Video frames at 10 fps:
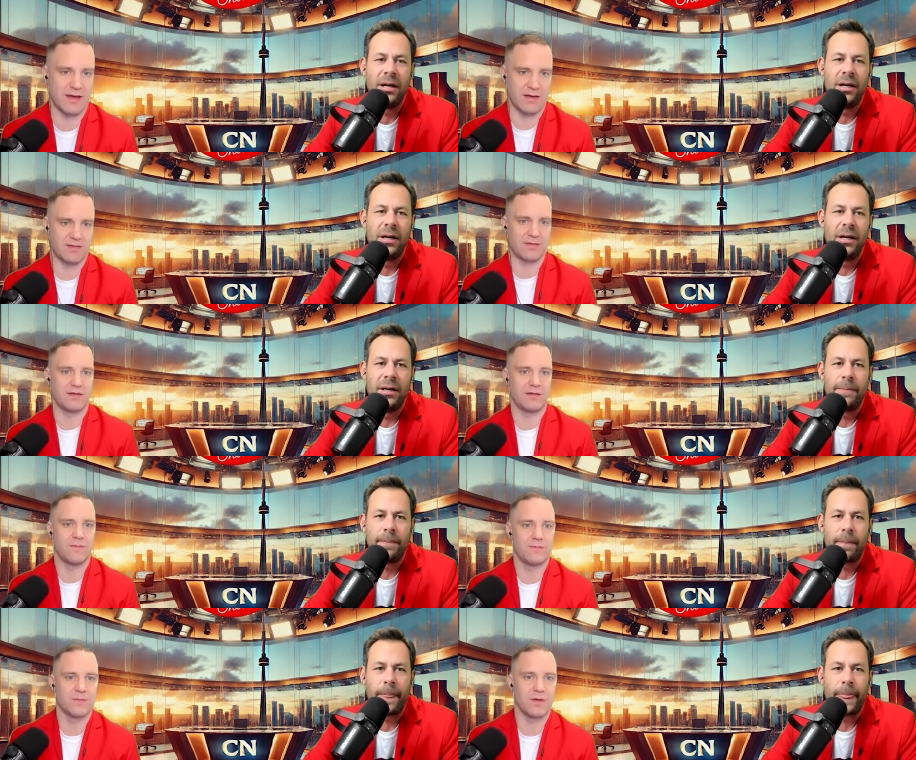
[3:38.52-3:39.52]
Speaker 1: test still,
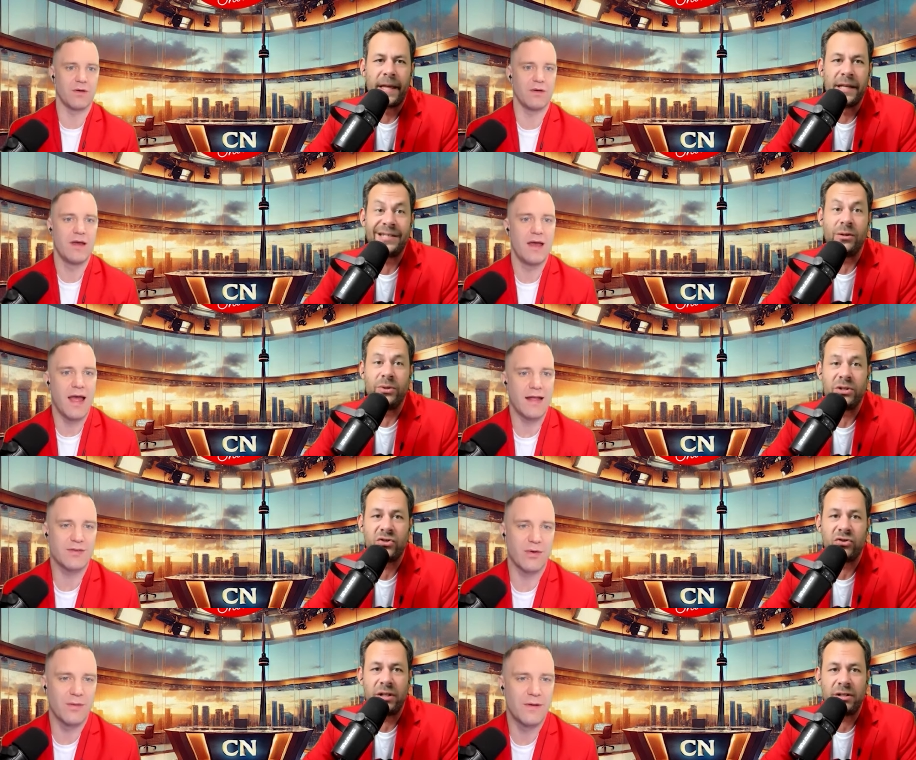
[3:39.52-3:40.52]
you know, still with and the
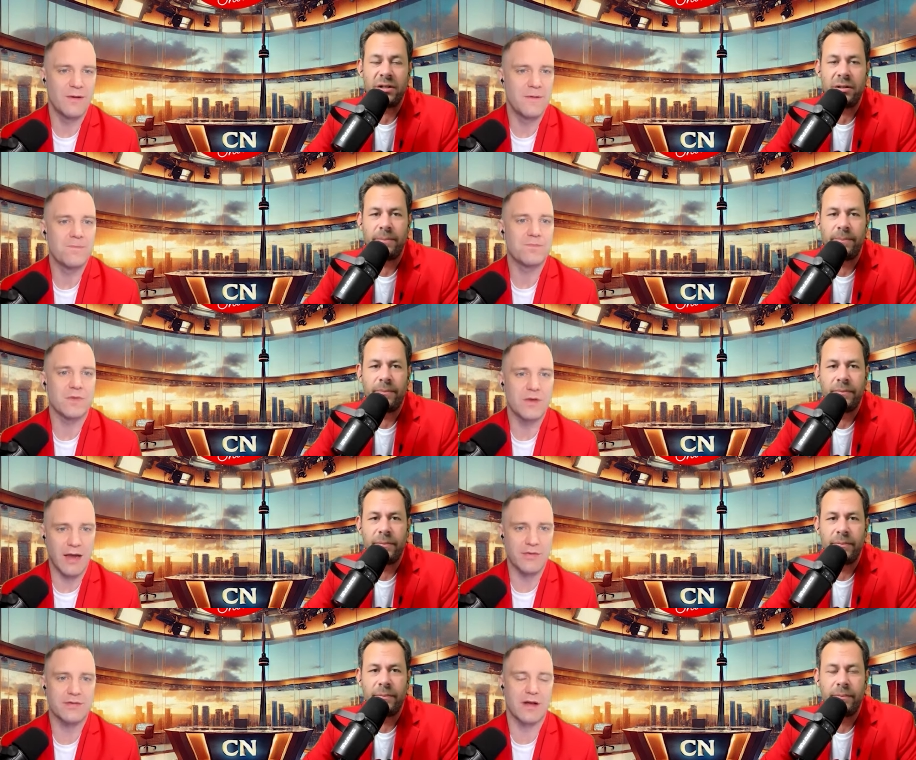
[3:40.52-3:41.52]
so stress test yeah,
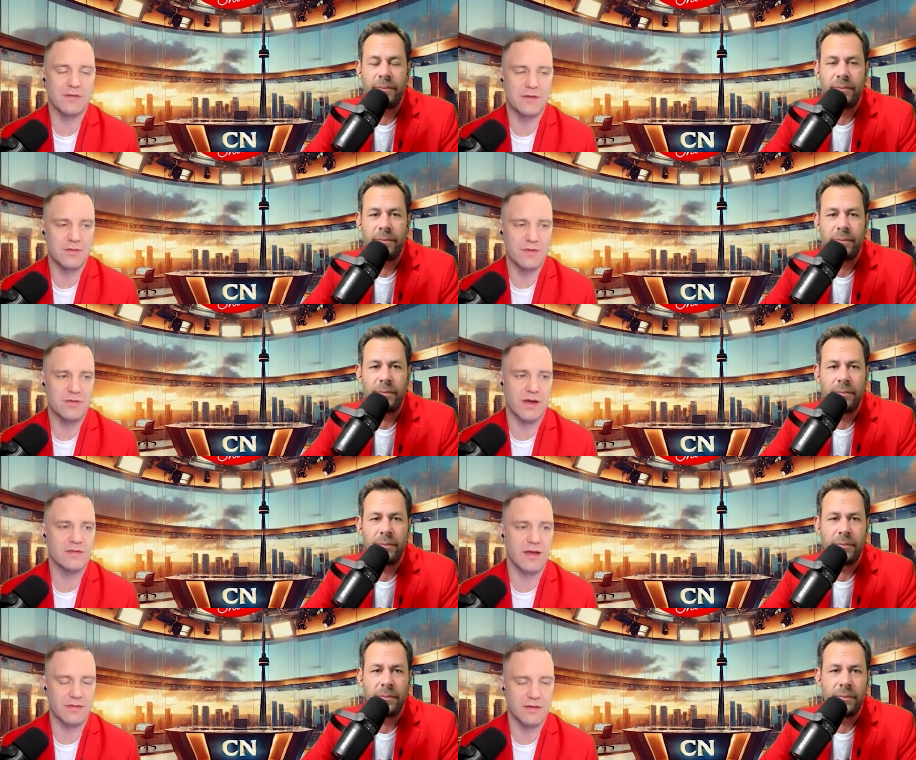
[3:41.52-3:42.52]
you still have to deal with the stress
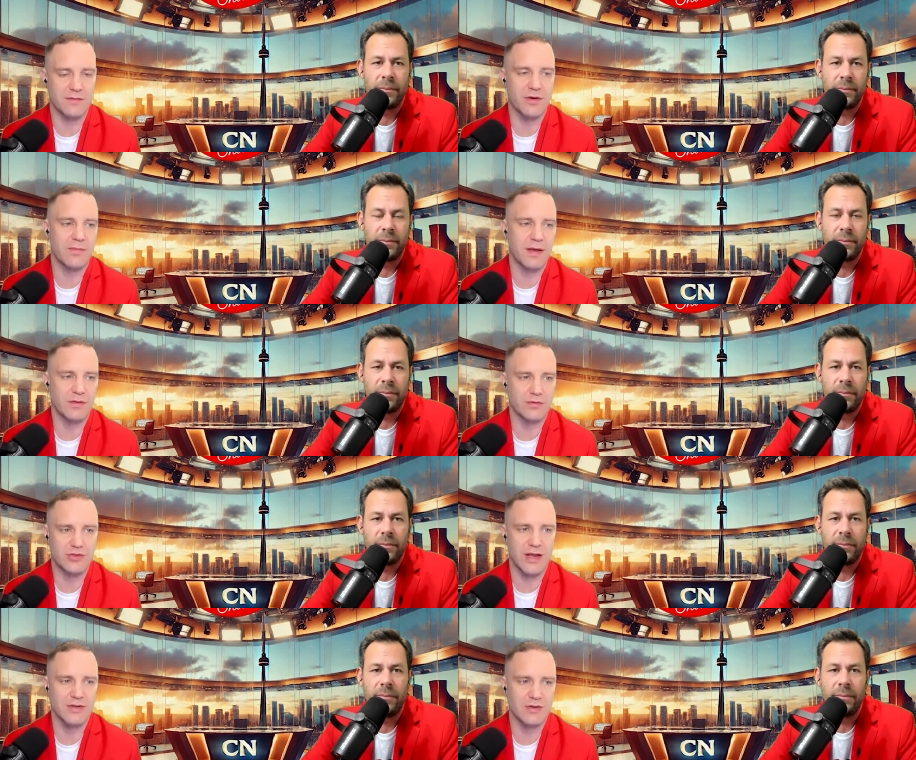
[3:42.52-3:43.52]
test if you're going to make those
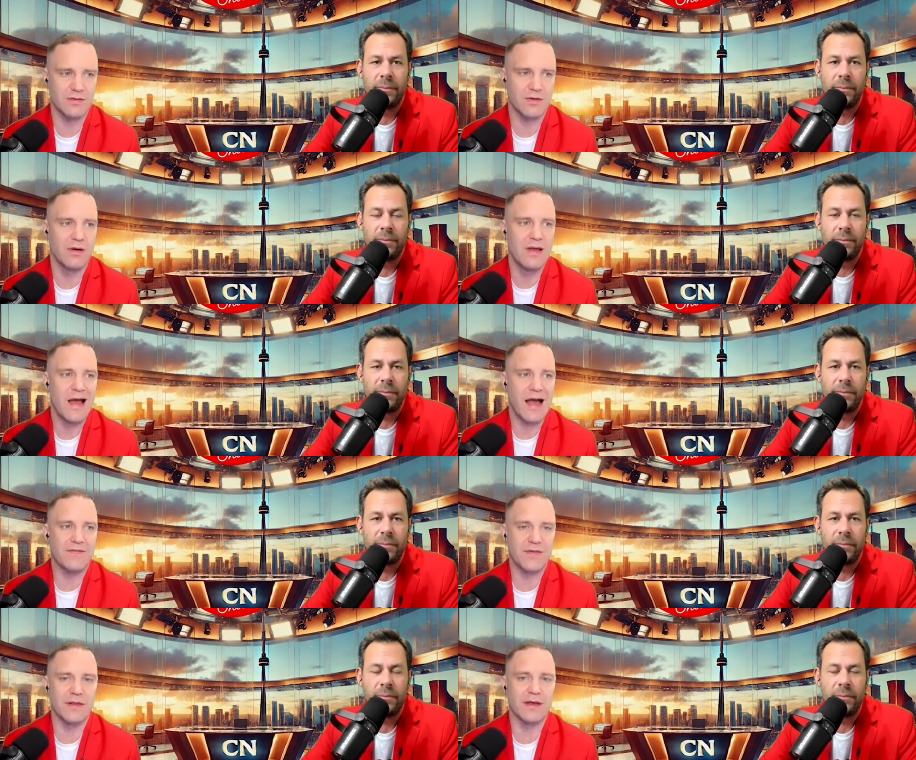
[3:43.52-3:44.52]
changes. So I
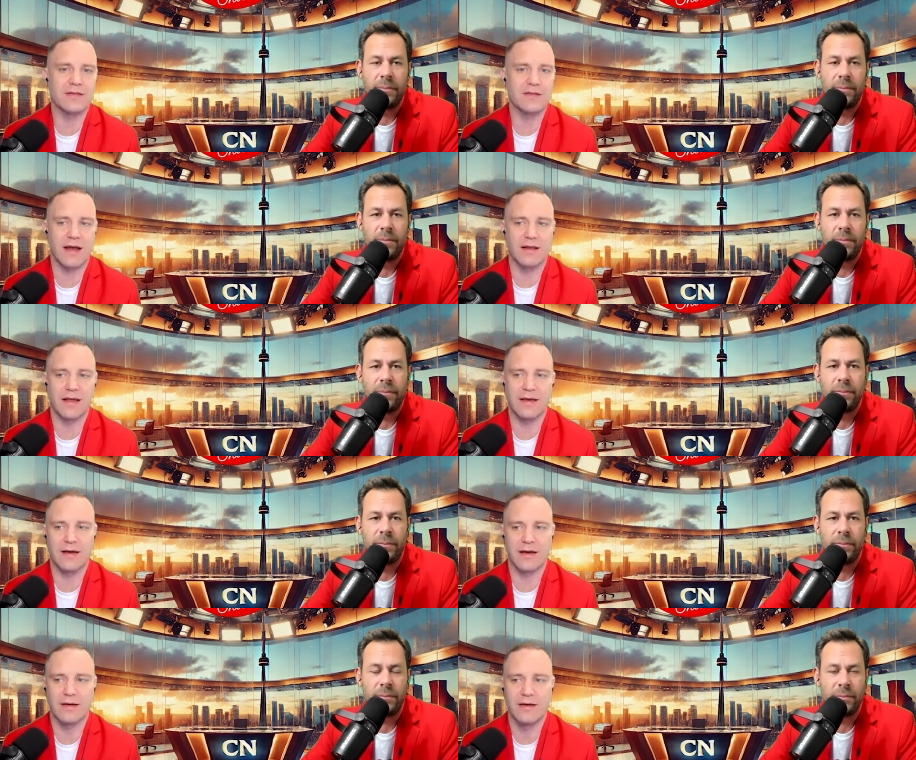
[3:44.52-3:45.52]
feel like it's kind of like
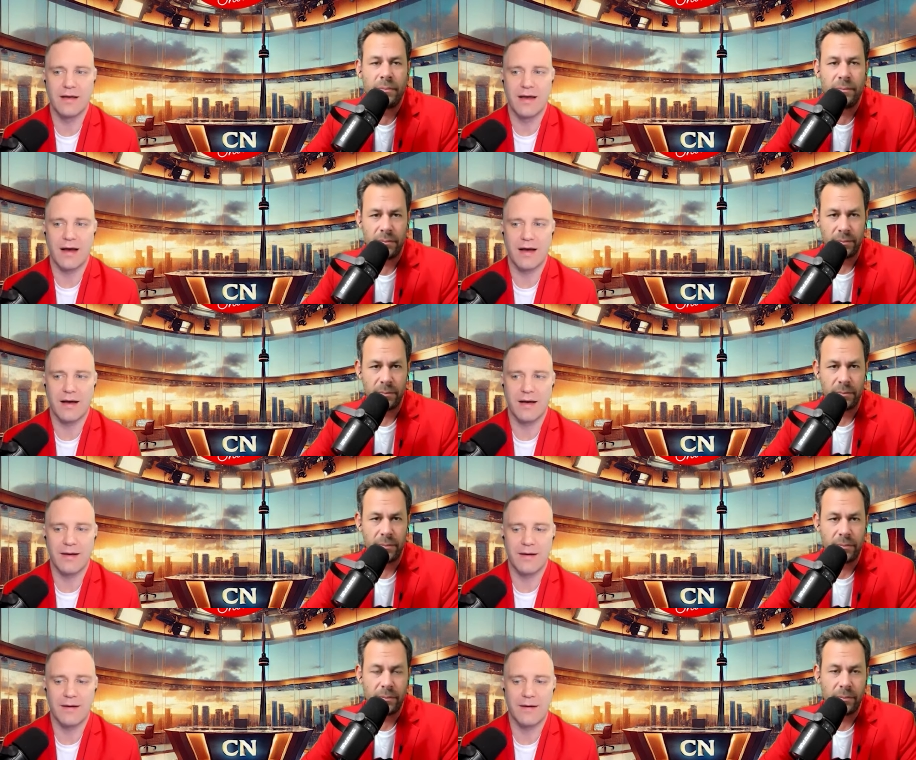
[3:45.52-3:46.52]
a, uh,
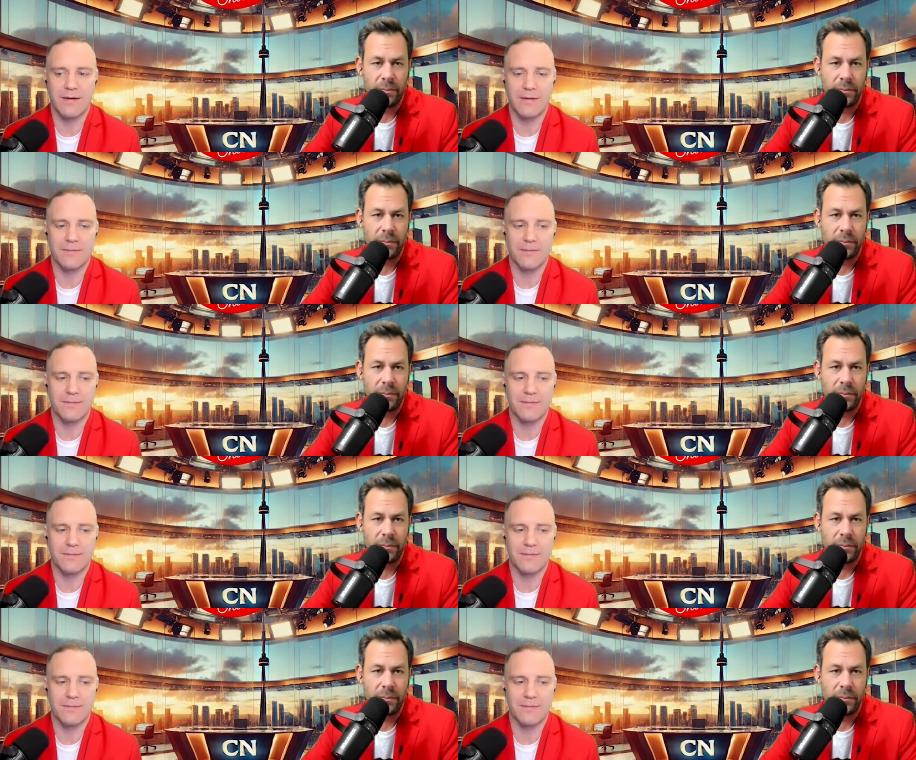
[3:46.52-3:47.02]
a,